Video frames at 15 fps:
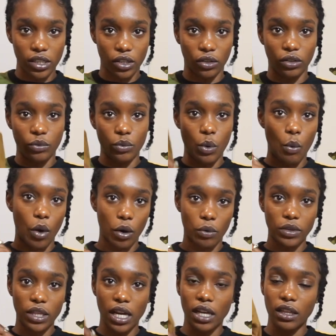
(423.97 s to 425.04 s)
totally will work
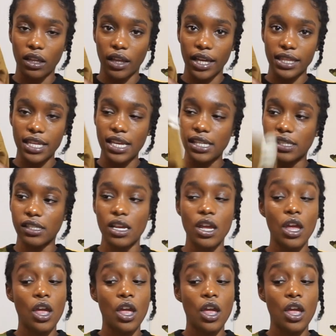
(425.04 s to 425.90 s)
with the color like this,